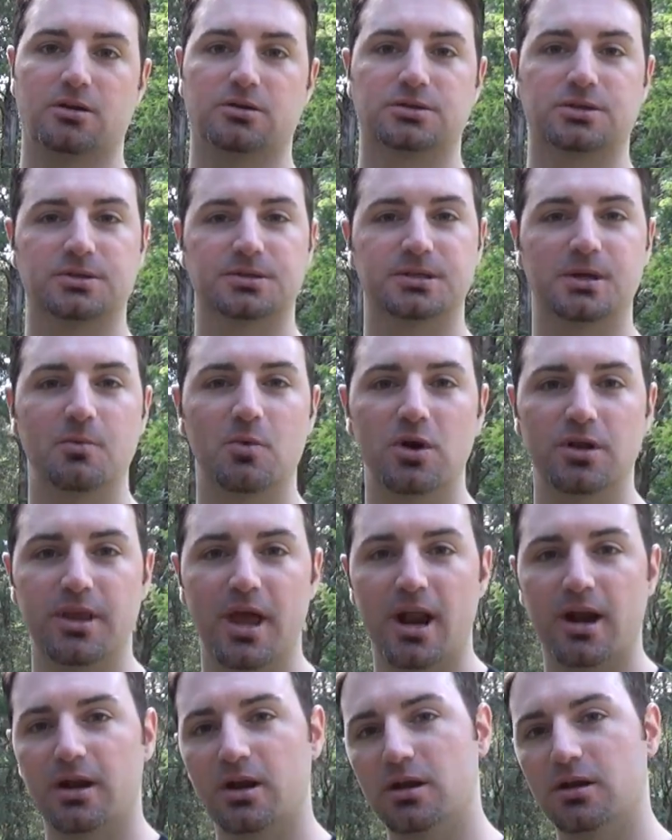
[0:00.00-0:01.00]
So somewhere in
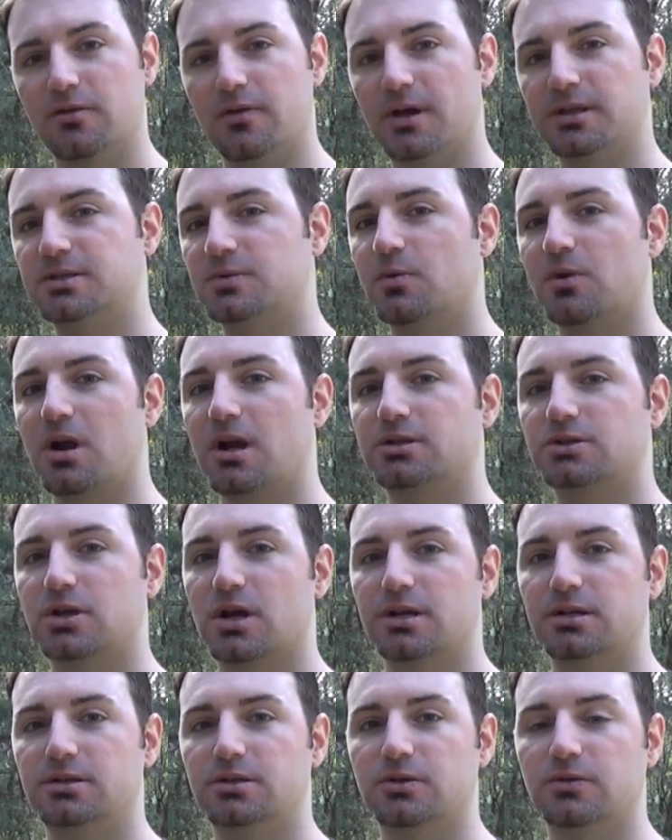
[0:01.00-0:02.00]
that area, that's where I try
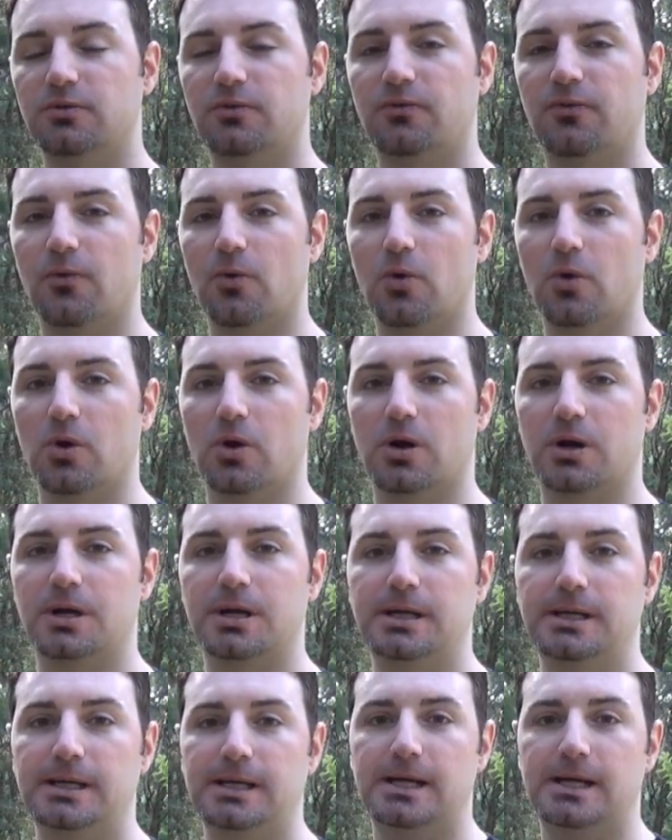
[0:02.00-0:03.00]
to do for
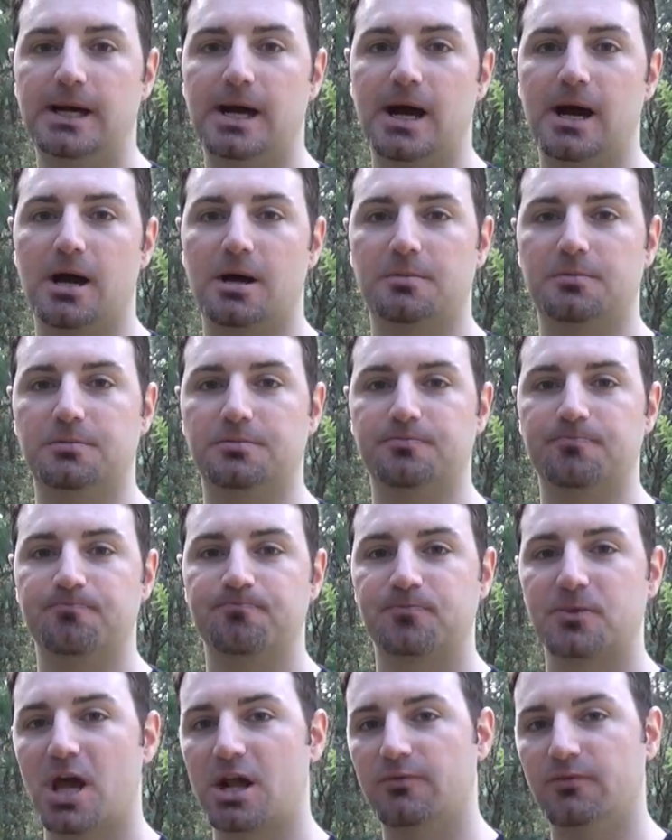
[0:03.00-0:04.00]

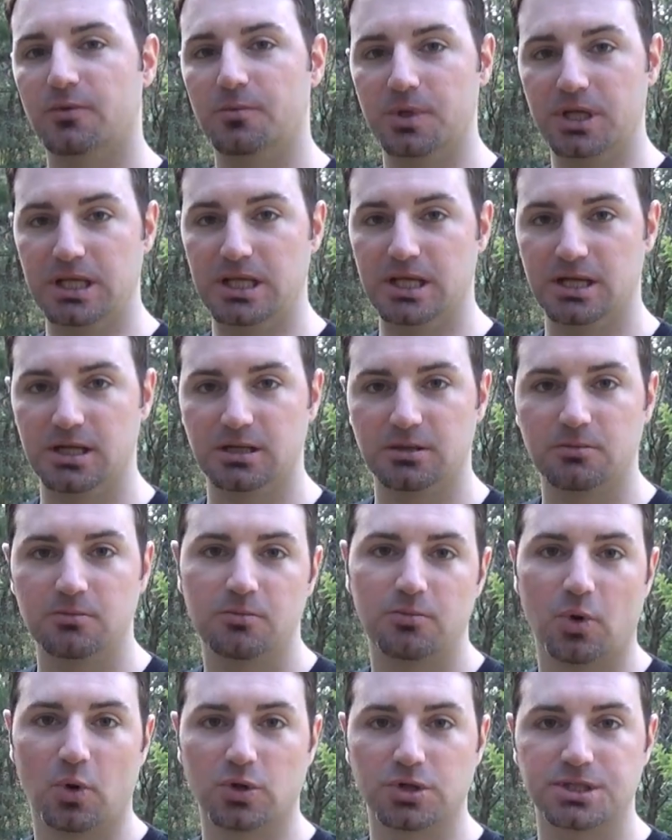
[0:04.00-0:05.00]
kind of a beginning
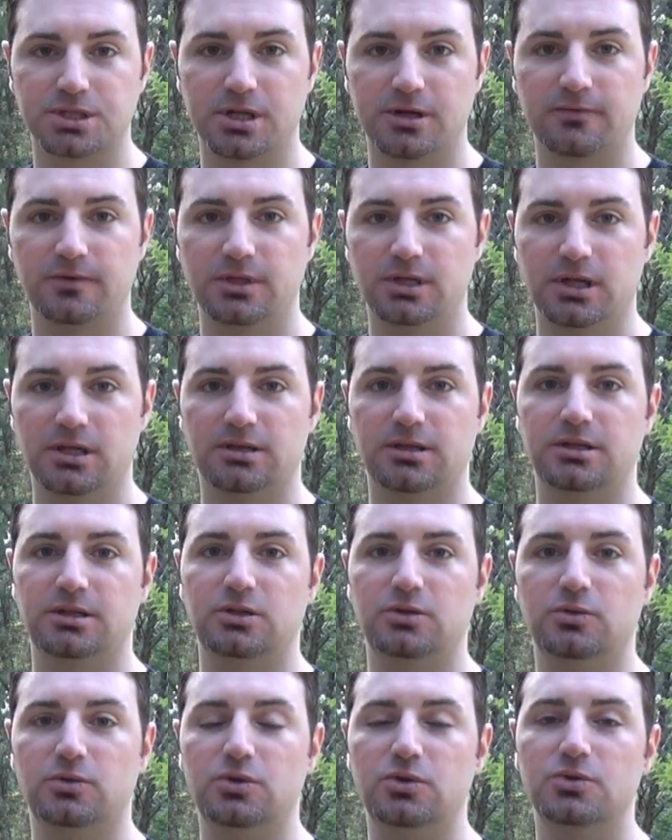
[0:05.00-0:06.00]
portion of it, and then
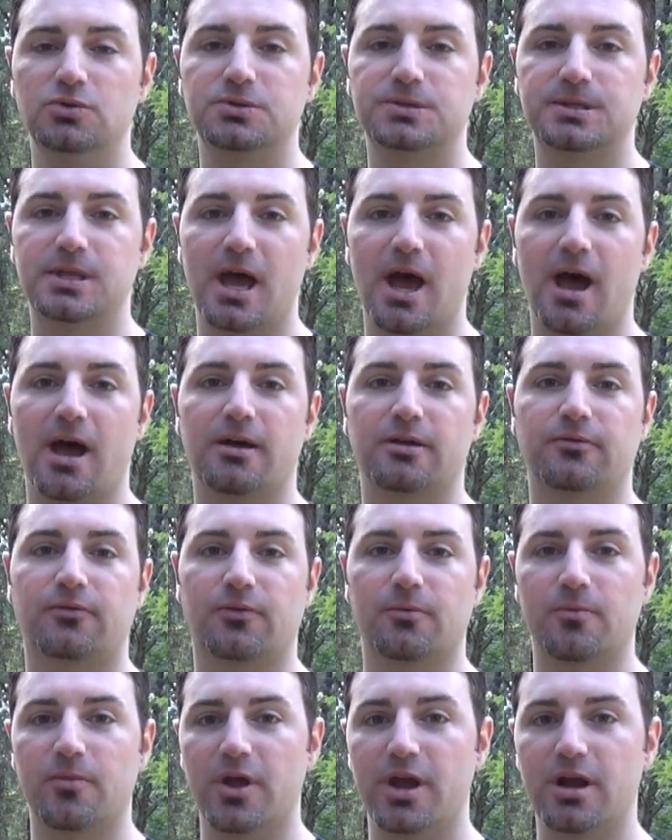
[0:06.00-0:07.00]
you use that
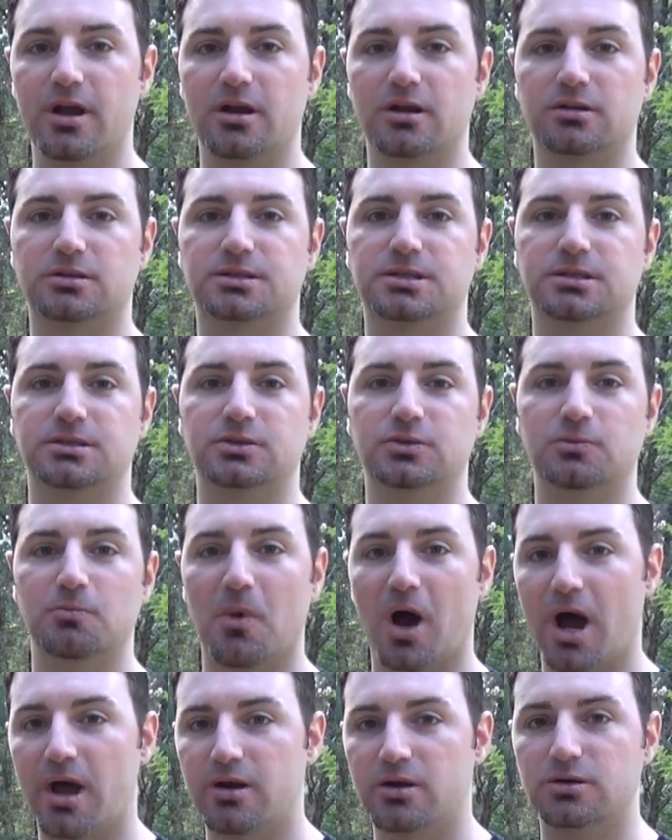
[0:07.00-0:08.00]
from there to do
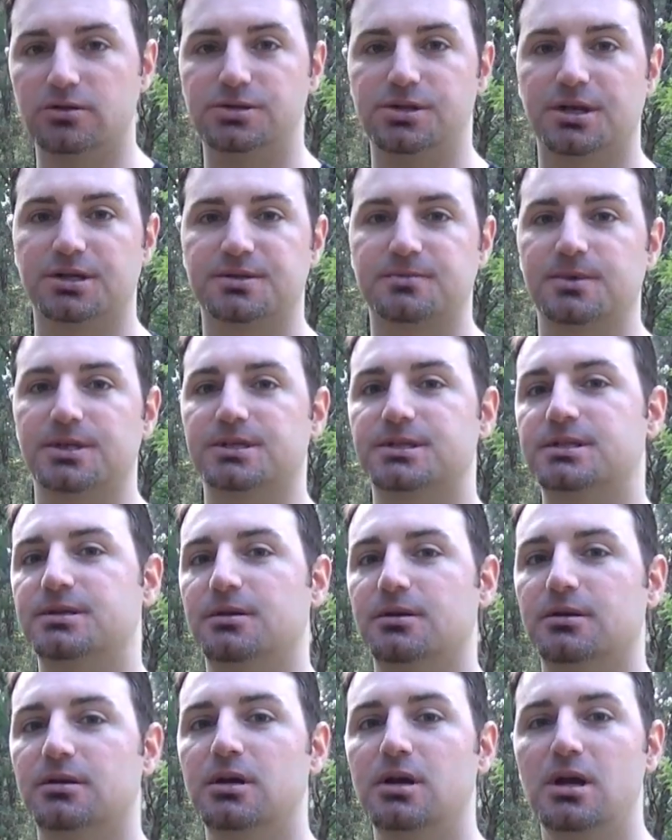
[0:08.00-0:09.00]
minor adjustments
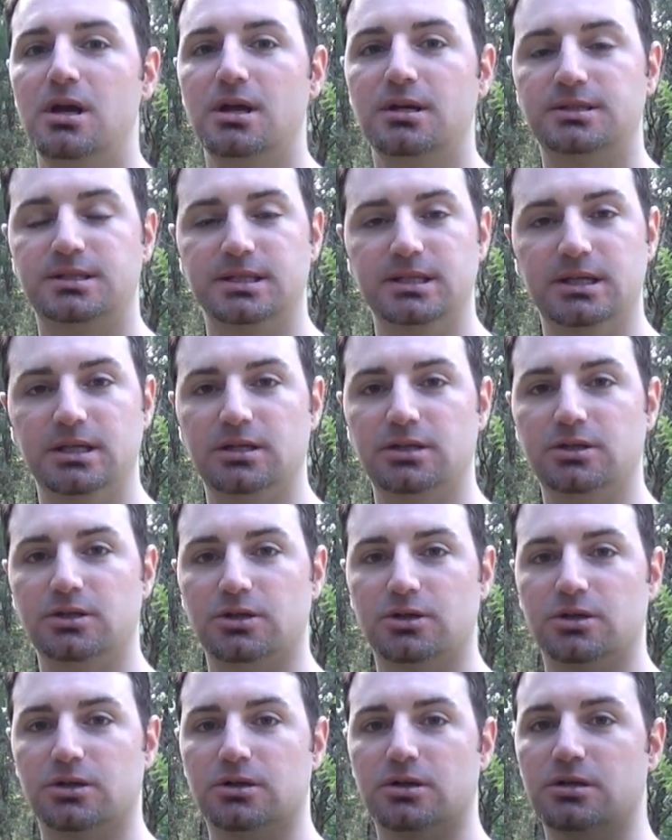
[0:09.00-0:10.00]
to get
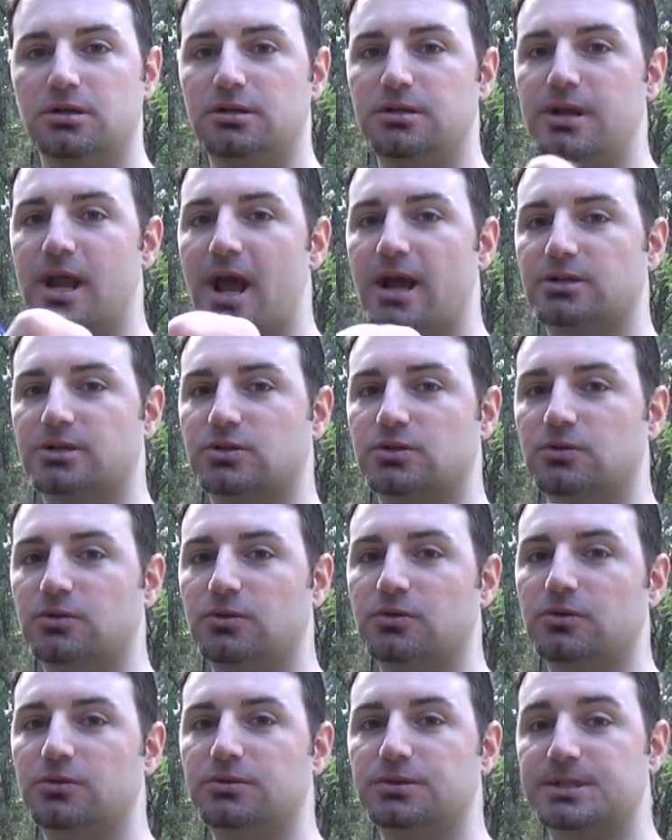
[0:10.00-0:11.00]
your
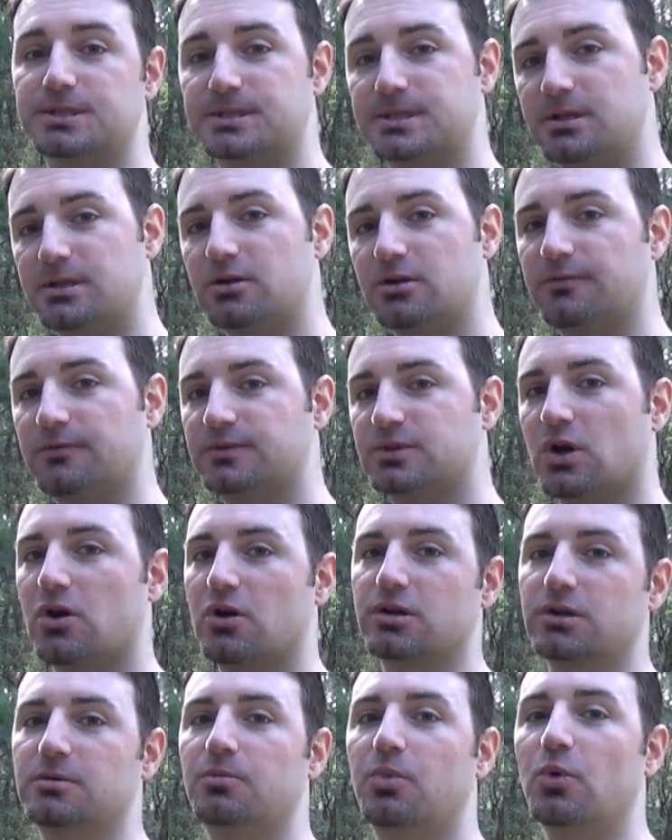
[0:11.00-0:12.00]
natural center of
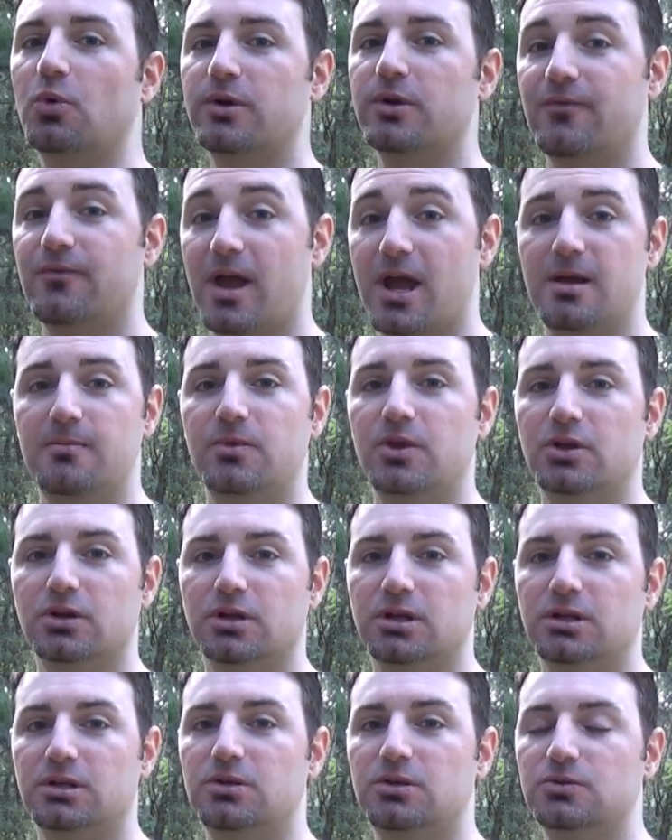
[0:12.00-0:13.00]
target point of aim that you're going
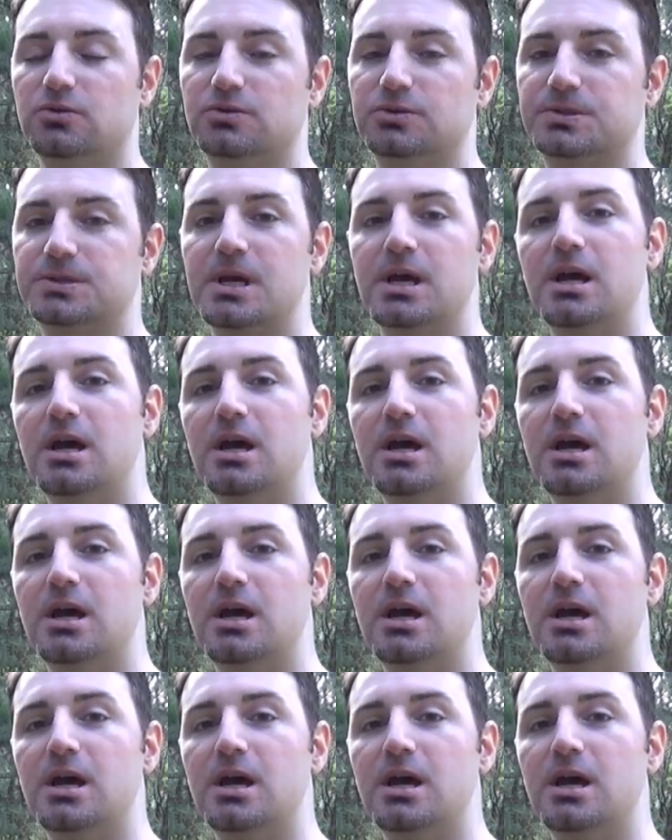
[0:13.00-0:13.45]
to use.